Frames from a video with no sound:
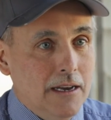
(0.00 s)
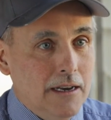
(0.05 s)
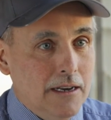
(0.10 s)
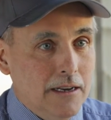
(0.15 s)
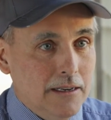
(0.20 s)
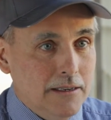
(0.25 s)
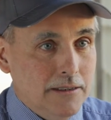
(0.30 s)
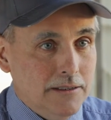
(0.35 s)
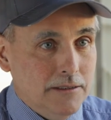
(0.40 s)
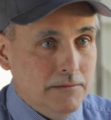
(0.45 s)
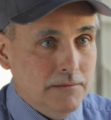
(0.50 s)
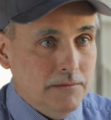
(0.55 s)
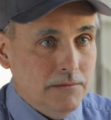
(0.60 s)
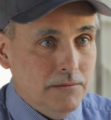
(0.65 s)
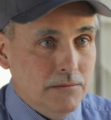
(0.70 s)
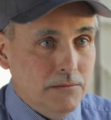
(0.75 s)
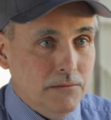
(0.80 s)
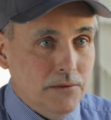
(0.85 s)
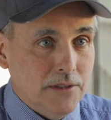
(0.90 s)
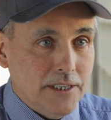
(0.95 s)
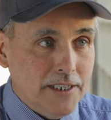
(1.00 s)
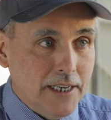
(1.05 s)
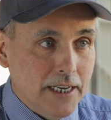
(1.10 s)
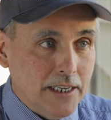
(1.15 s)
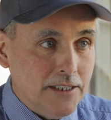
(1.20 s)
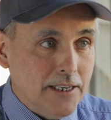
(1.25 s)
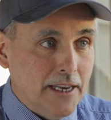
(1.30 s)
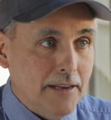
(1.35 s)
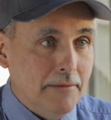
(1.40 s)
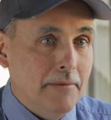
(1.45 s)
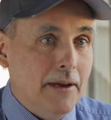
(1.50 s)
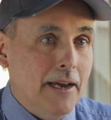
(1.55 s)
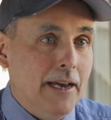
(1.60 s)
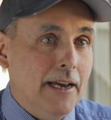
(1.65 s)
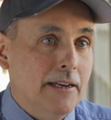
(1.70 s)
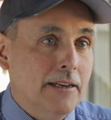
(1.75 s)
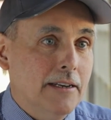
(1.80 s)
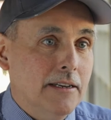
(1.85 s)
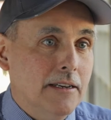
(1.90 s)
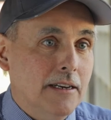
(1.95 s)
And when the test came
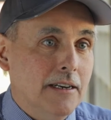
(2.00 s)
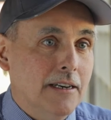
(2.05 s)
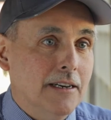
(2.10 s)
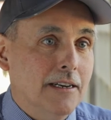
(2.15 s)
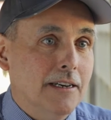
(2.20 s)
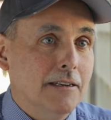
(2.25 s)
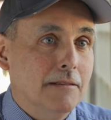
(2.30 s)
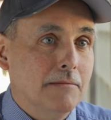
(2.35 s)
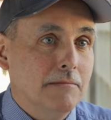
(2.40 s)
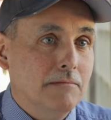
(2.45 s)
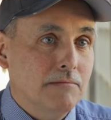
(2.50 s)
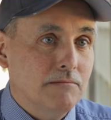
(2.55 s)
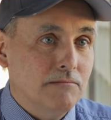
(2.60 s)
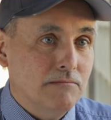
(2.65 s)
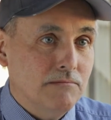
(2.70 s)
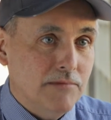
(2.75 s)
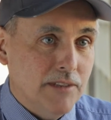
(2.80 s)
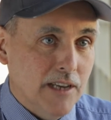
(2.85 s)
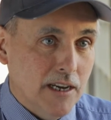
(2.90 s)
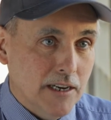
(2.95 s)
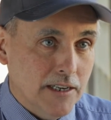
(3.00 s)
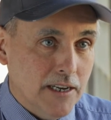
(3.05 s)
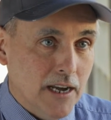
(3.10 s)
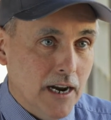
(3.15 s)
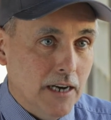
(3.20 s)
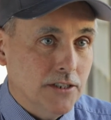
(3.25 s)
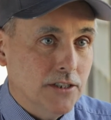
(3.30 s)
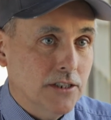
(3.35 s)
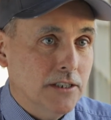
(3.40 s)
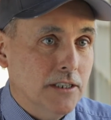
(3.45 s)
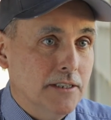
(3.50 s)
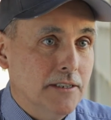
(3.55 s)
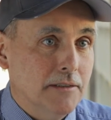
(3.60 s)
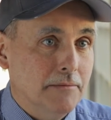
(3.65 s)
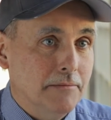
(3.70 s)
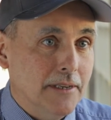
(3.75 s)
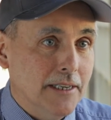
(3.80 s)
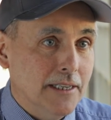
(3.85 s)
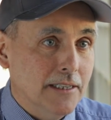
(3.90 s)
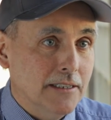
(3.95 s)
back, the oncologist
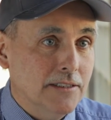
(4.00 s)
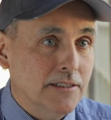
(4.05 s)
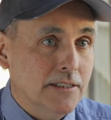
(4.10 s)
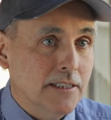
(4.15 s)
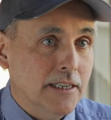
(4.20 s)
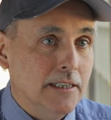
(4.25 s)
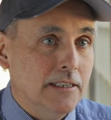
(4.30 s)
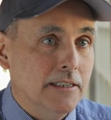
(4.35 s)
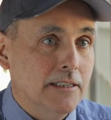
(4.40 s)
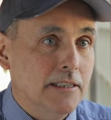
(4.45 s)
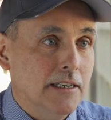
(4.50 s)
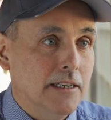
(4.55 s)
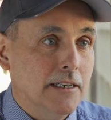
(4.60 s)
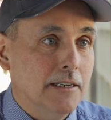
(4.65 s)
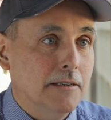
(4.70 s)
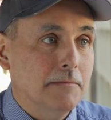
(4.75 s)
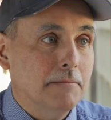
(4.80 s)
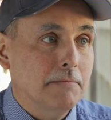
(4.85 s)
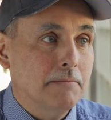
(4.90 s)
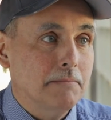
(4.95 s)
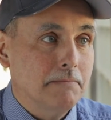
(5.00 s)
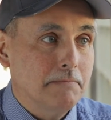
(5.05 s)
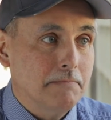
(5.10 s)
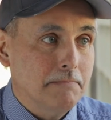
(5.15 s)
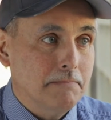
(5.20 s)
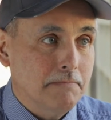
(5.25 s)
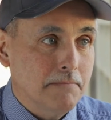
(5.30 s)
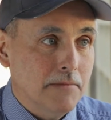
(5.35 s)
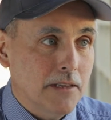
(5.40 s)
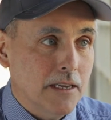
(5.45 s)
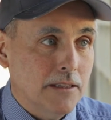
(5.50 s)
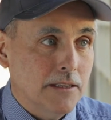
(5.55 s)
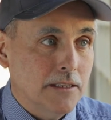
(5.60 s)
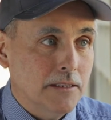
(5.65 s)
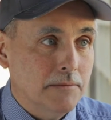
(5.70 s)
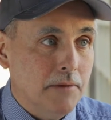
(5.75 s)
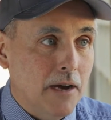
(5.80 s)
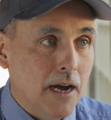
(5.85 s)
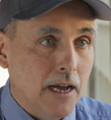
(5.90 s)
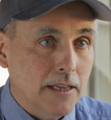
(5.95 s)
looked at me and said, if
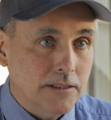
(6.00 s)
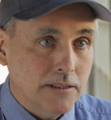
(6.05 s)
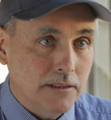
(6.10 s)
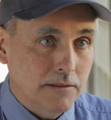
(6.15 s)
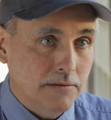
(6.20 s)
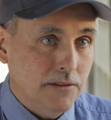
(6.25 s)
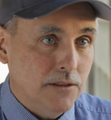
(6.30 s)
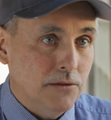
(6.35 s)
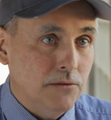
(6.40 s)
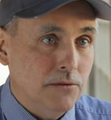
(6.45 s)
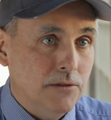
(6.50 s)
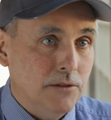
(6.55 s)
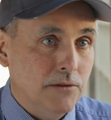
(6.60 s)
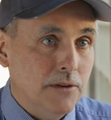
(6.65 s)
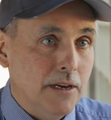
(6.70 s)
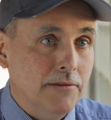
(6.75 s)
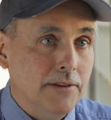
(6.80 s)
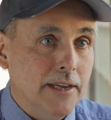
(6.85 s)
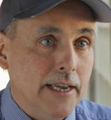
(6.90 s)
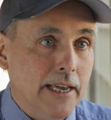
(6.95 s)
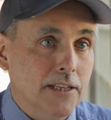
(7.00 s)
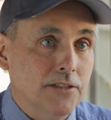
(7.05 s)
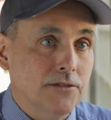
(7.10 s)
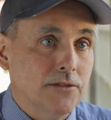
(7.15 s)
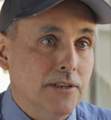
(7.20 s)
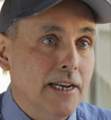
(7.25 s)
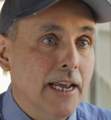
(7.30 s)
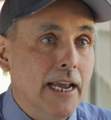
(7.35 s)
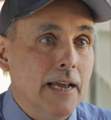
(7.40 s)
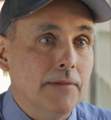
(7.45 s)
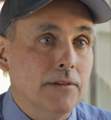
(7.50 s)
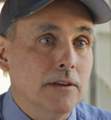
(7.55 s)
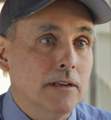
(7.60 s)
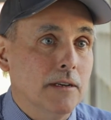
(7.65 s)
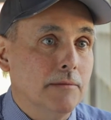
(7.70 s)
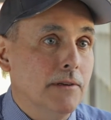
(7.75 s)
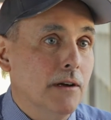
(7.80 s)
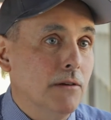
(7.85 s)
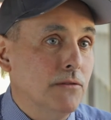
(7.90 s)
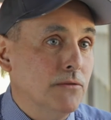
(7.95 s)
it's positive, you have cancer, and half
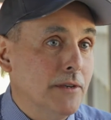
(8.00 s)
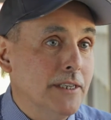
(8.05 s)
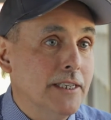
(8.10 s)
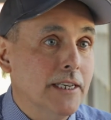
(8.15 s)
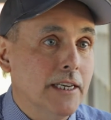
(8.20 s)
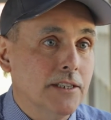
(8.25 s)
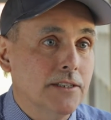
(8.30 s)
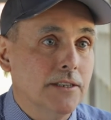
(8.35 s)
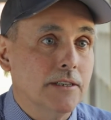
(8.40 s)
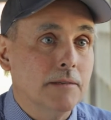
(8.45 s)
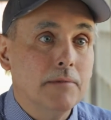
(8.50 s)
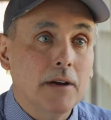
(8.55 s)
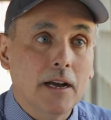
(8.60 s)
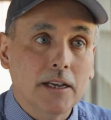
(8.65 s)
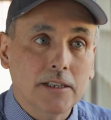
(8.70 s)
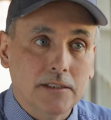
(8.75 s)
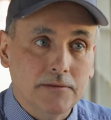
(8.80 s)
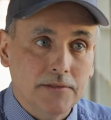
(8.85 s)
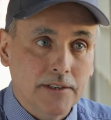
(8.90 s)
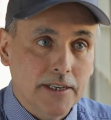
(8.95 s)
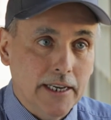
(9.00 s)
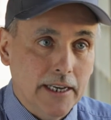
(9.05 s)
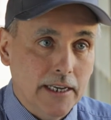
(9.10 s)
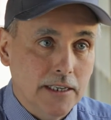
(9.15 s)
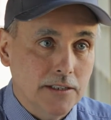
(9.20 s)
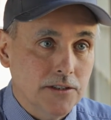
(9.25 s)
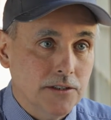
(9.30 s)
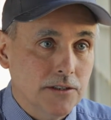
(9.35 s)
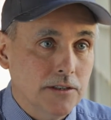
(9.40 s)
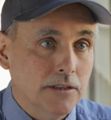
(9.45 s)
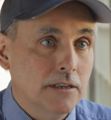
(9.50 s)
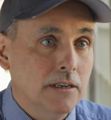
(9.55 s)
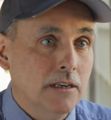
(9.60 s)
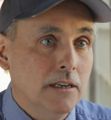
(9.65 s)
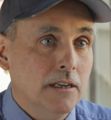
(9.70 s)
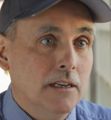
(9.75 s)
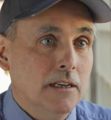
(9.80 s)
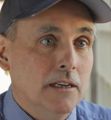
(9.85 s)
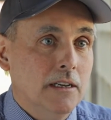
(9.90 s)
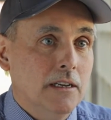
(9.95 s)
the lymph nodes we tested are positive for cancer.
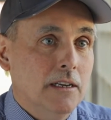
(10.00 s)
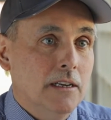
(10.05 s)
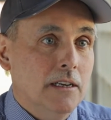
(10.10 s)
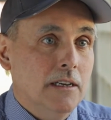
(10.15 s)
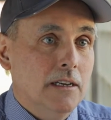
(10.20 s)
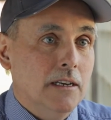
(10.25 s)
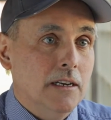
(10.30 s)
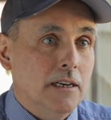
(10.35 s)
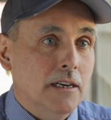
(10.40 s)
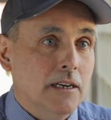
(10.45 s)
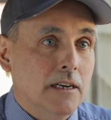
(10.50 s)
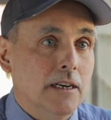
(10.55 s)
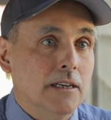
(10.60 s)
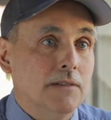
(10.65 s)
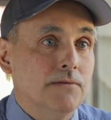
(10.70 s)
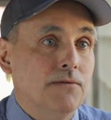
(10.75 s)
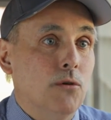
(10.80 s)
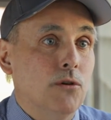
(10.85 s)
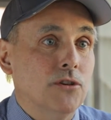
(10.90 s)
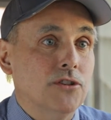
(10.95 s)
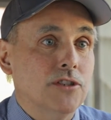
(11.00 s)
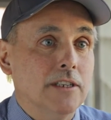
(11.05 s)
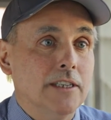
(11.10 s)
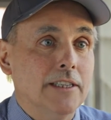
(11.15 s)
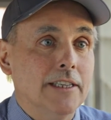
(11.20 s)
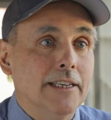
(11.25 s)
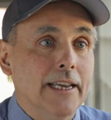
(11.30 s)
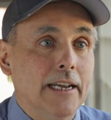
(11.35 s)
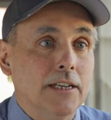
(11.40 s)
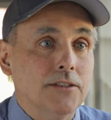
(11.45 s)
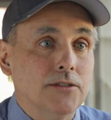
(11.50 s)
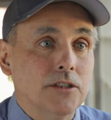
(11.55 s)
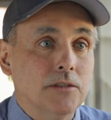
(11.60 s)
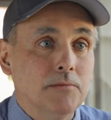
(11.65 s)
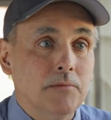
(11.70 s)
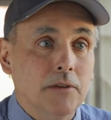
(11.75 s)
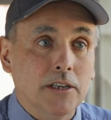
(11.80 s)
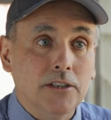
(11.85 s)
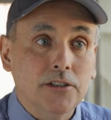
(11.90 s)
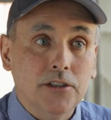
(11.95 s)
Unfortunately, the
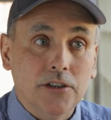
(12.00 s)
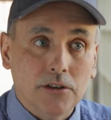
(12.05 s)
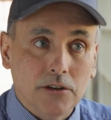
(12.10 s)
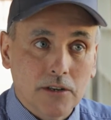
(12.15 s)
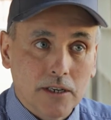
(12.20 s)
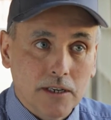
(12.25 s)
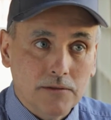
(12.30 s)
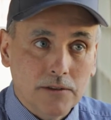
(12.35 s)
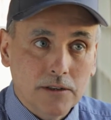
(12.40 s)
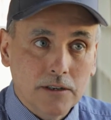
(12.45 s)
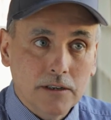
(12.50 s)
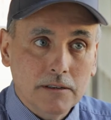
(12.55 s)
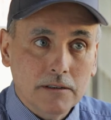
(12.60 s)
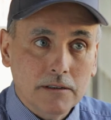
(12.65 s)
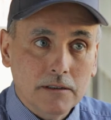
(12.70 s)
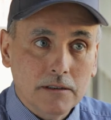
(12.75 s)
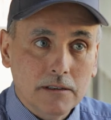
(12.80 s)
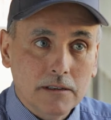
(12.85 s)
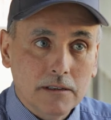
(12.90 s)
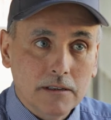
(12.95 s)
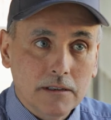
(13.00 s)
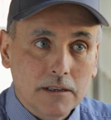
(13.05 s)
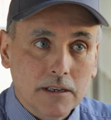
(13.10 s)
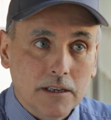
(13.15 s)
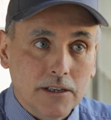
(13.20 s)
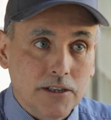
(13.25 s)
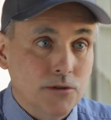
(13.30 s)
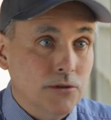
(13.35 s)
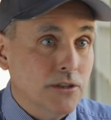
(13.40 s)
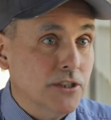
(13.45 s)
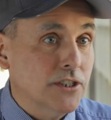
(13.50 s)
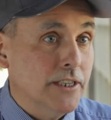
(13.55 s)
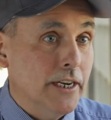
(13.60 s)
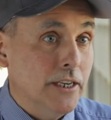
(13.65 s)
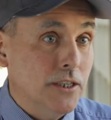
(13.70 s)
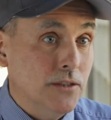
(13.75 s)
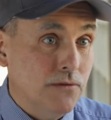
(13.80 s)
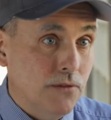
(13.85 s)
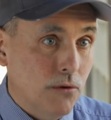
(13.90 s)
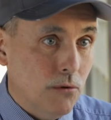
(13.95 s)
cancer spread to your liver. You are
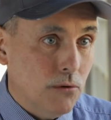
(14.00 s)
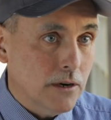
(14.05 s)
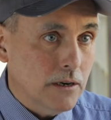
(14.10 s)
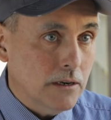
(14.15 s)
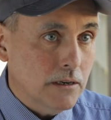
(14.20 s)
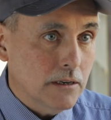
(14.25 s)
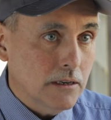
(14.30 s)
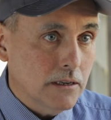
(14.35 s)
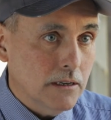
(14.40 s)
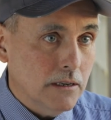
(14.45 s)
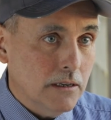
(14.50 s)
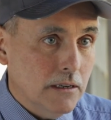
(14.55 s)
stage 4.